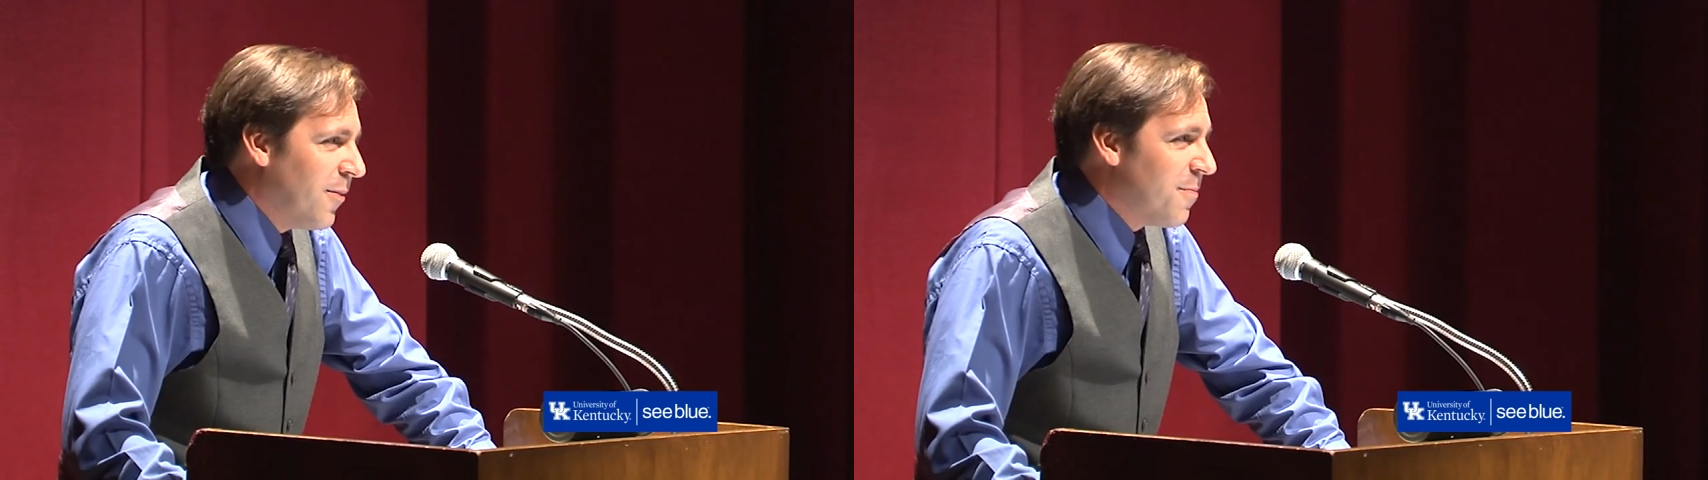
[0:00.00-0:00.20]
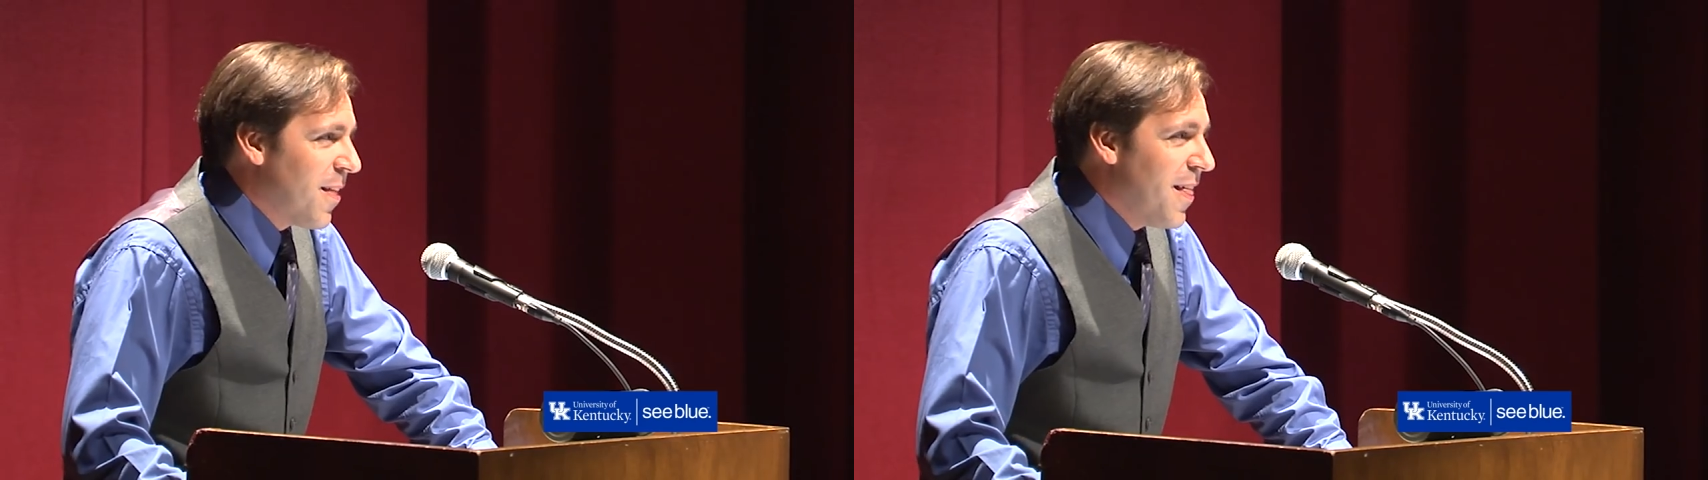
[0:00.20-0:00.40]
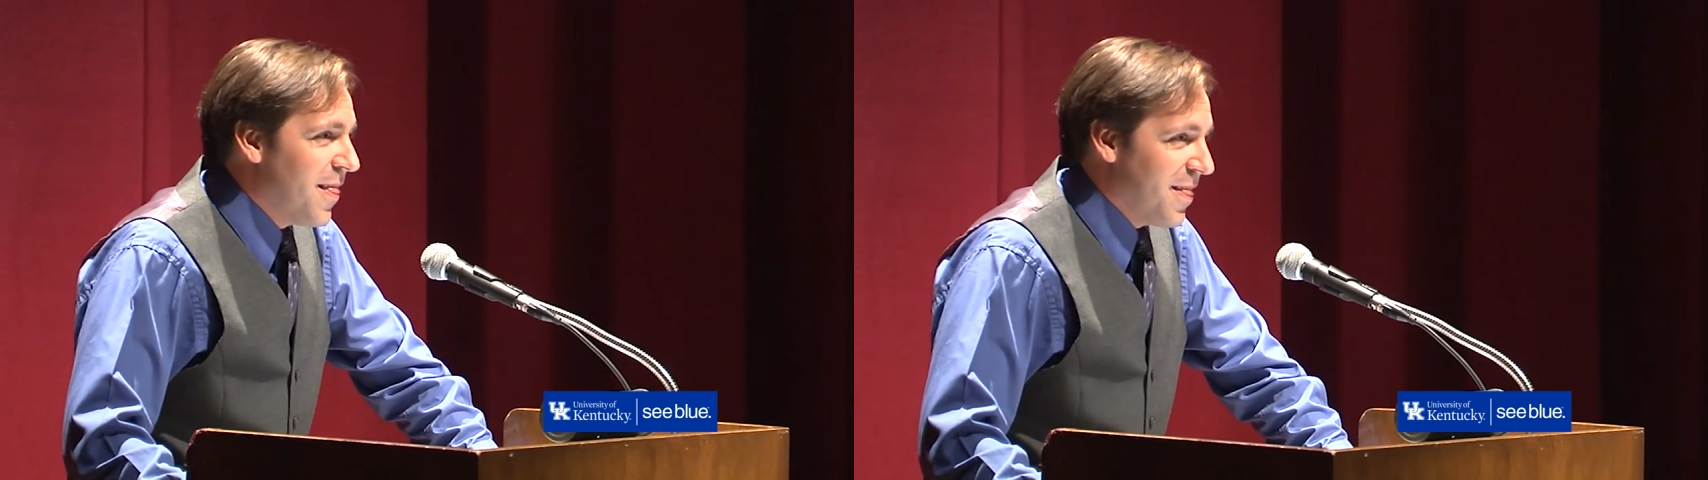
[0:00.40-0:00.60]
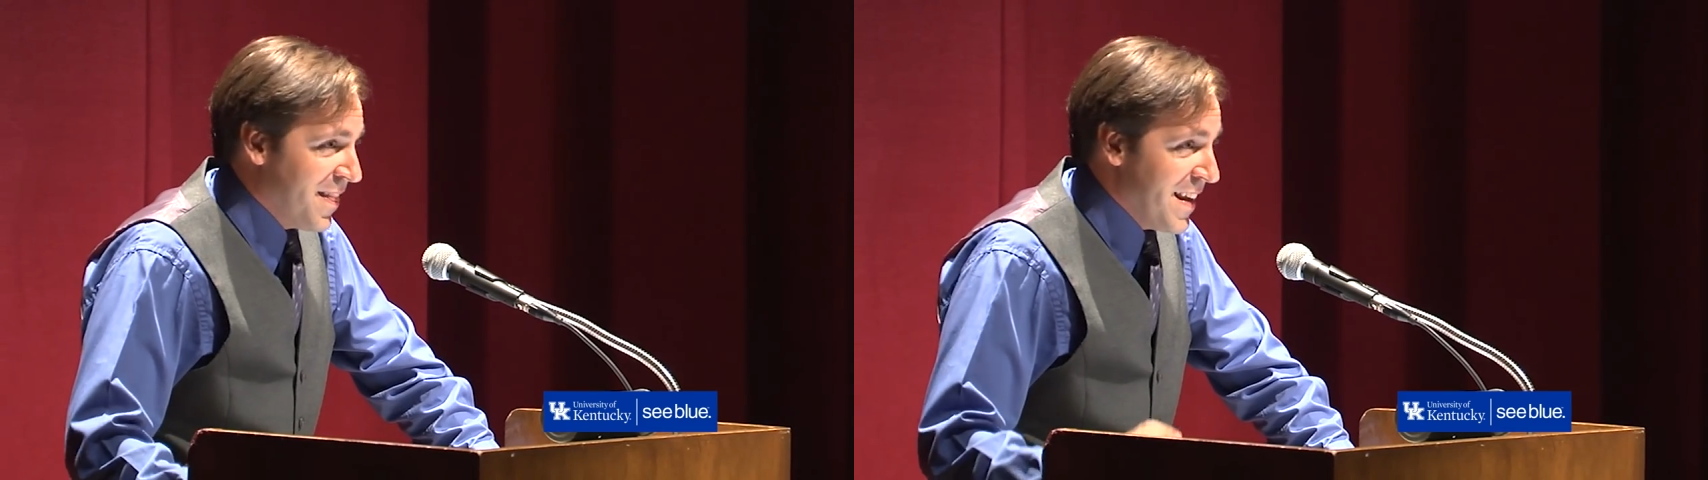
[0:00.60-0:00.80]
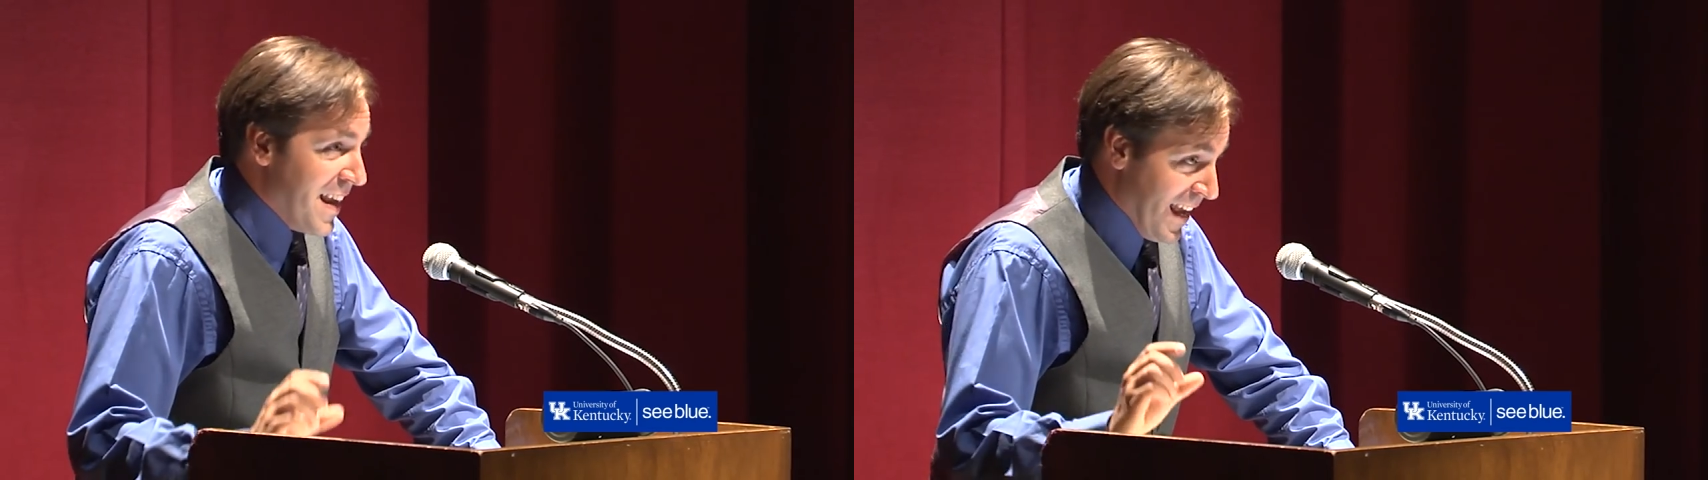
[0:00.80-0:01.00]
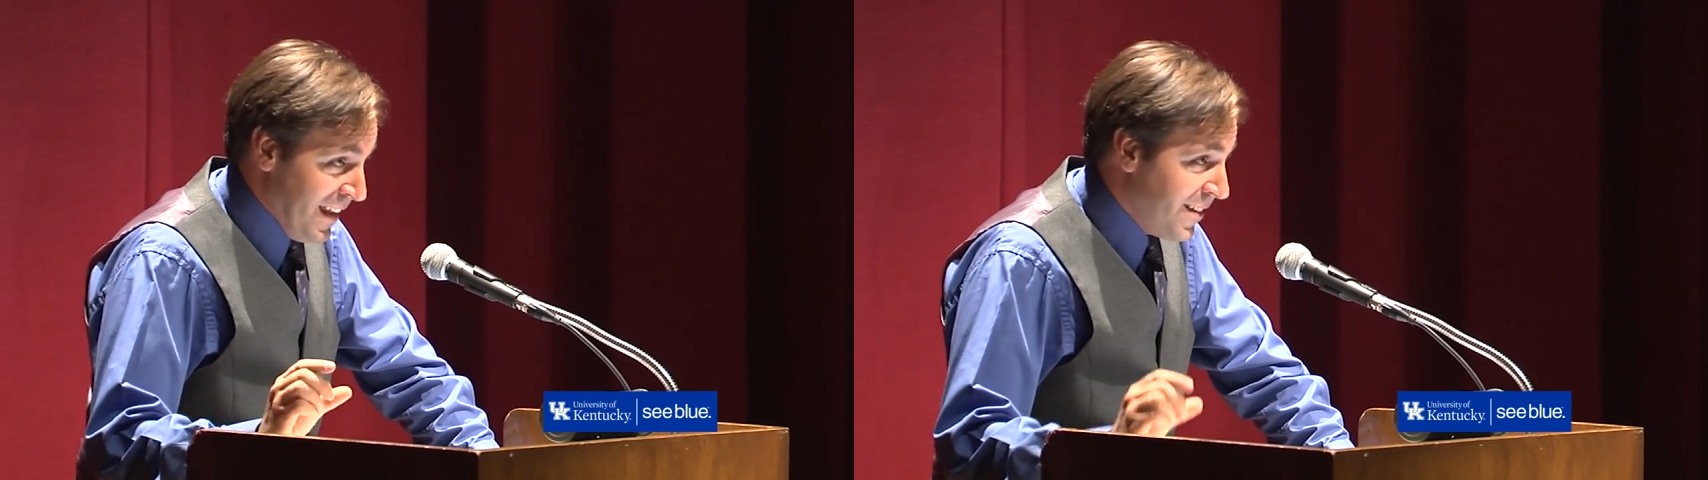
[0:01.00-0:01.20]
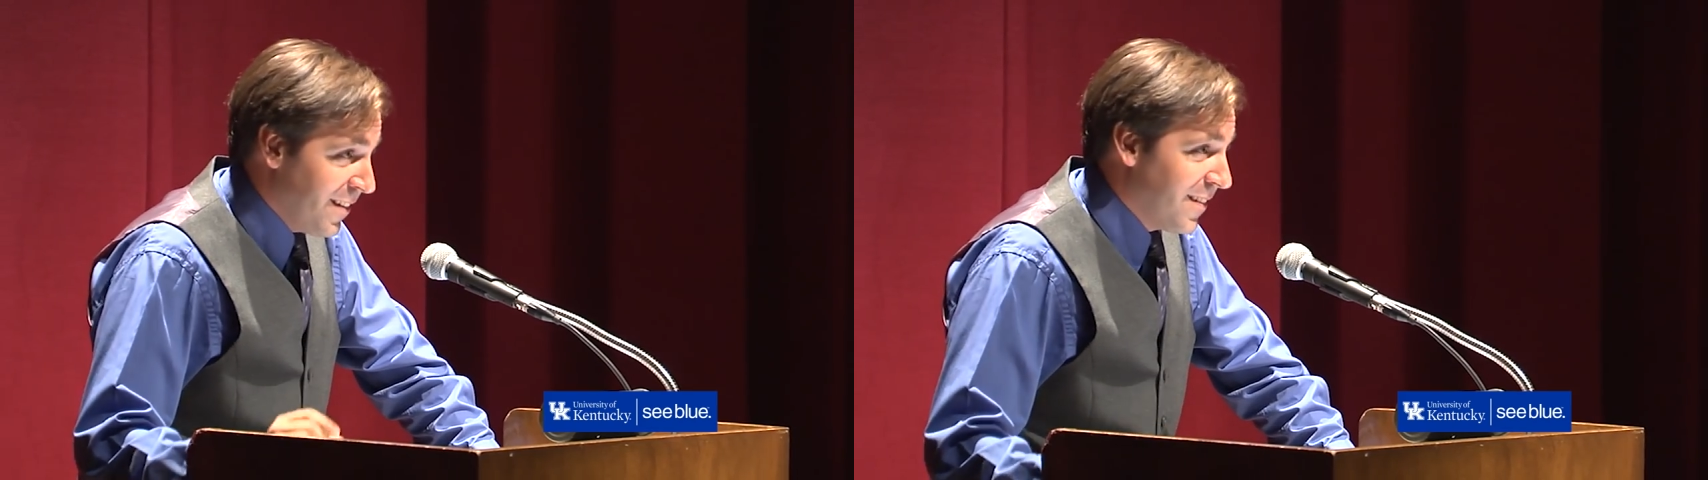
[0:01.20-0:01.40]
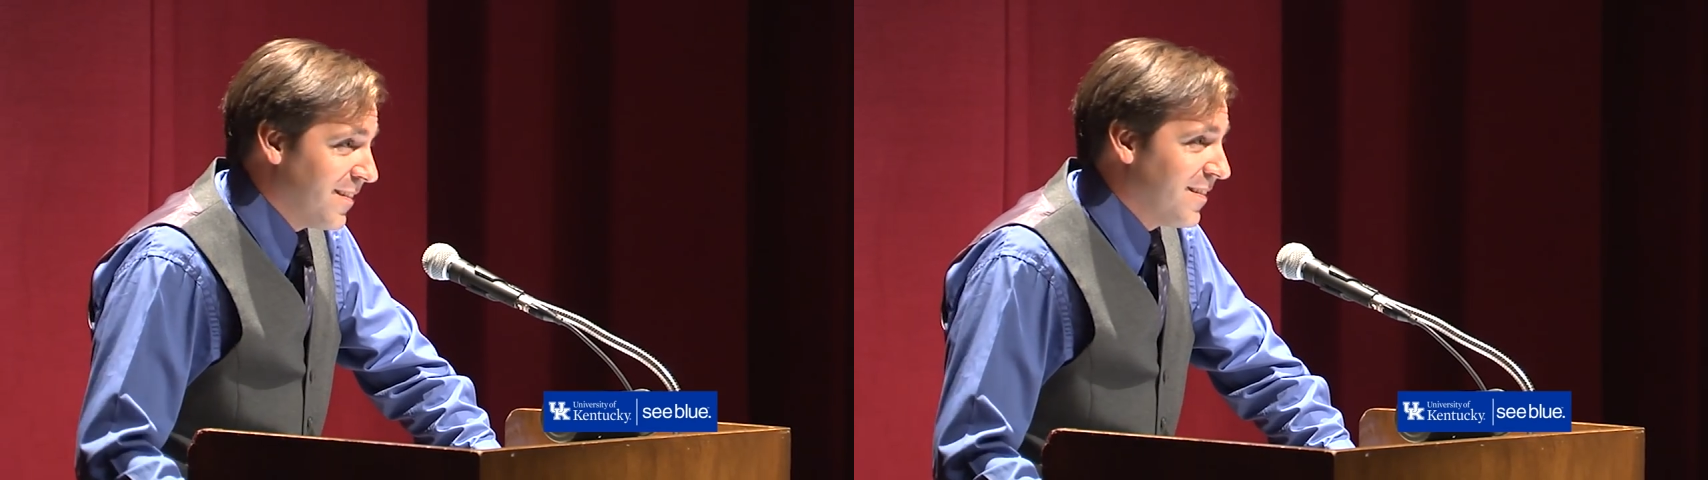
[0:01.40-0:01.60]
entertainment, and I
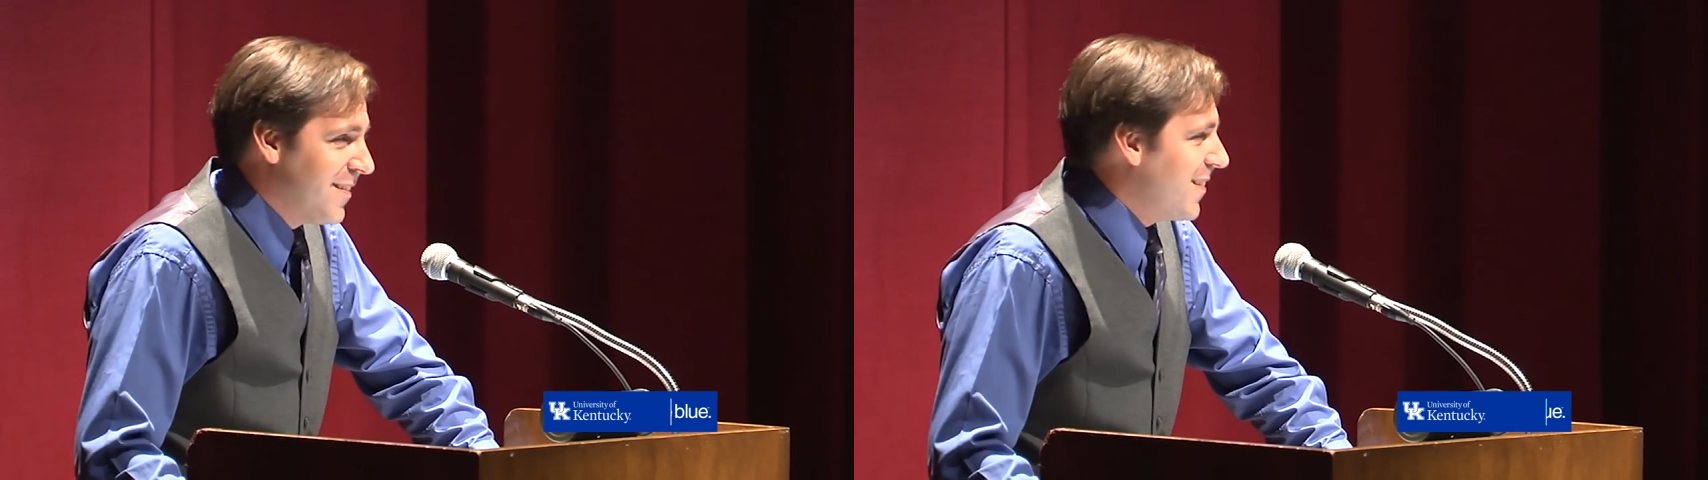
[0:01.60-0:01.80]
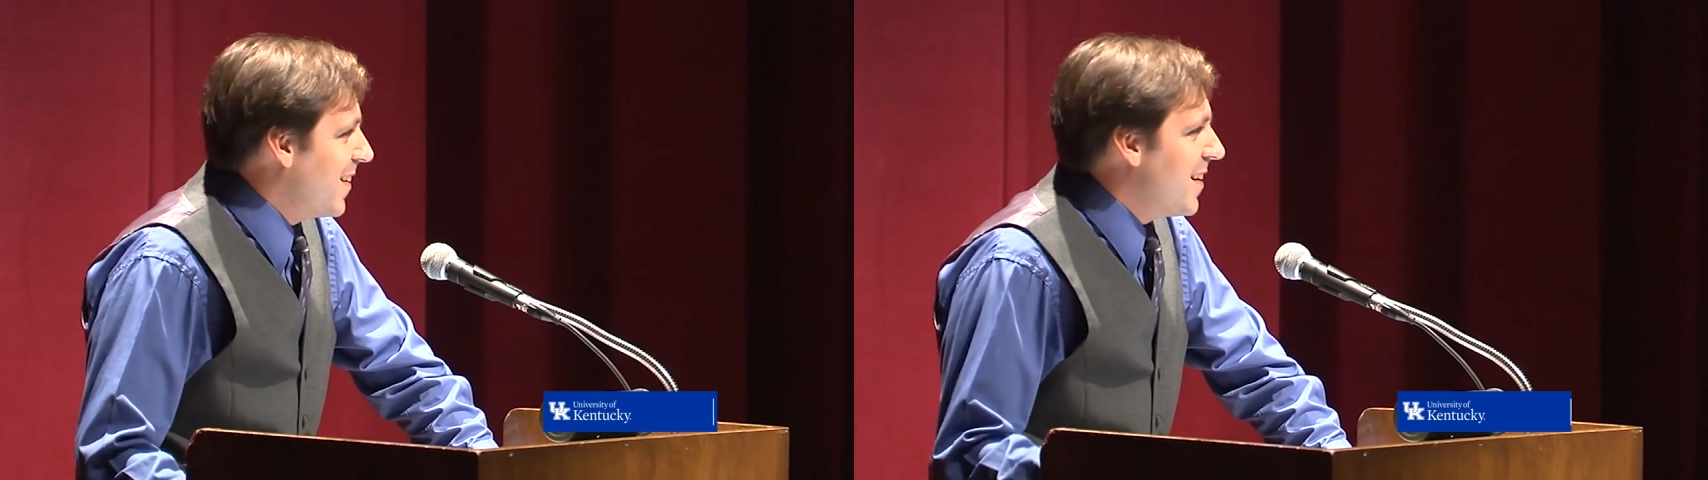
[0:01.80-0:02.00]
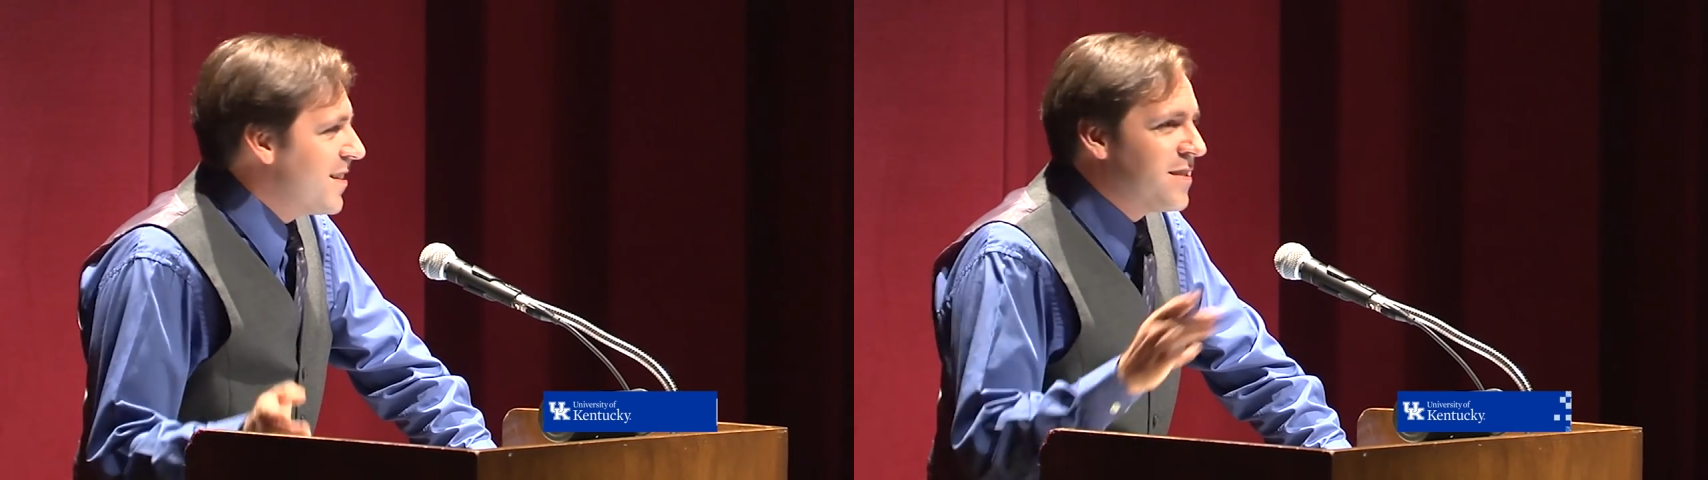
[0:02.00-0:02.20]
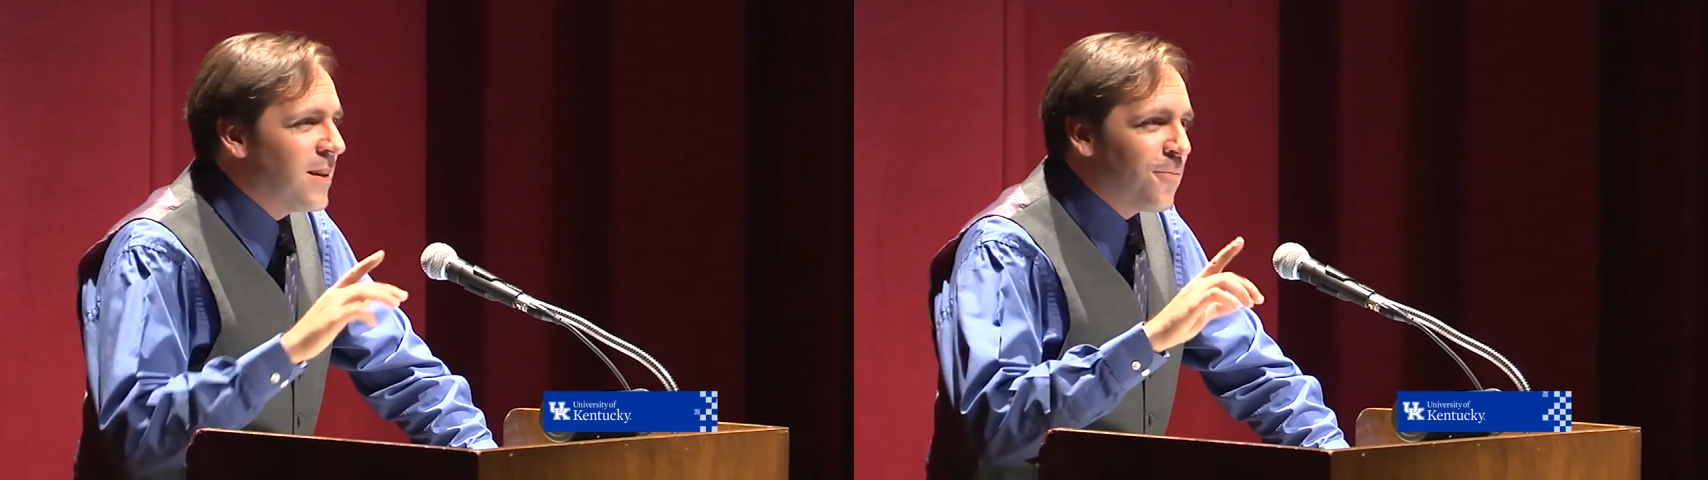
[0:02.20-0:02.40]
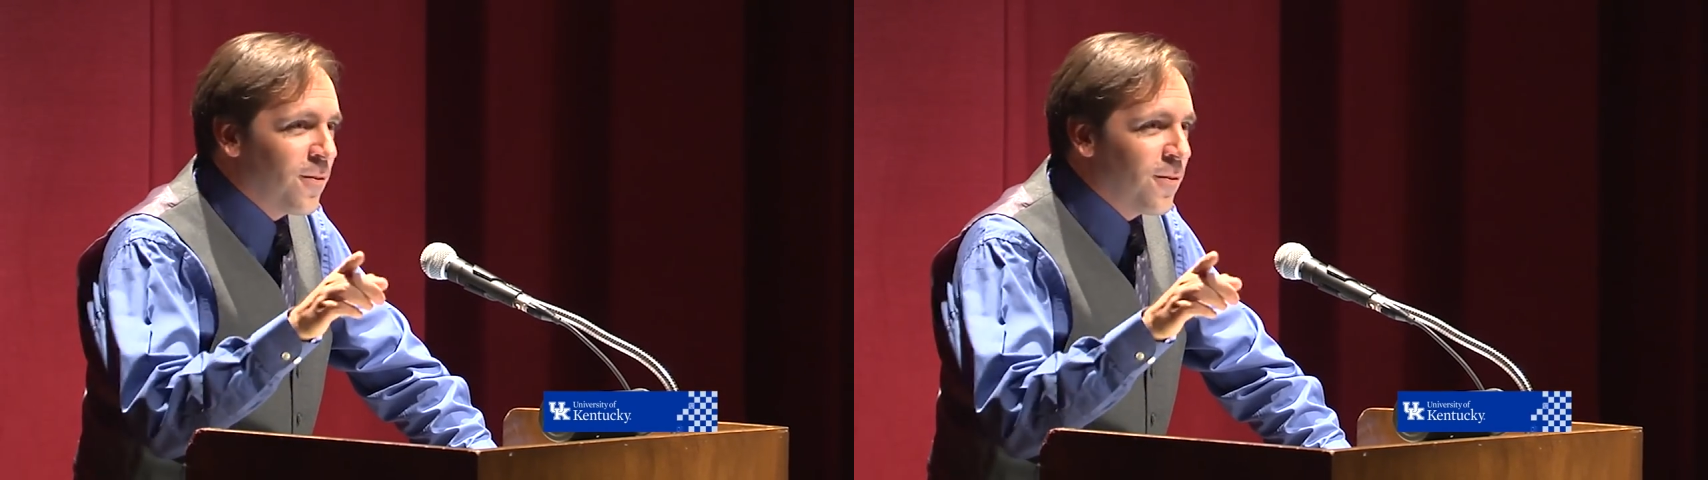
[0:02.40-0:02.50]
really wanted to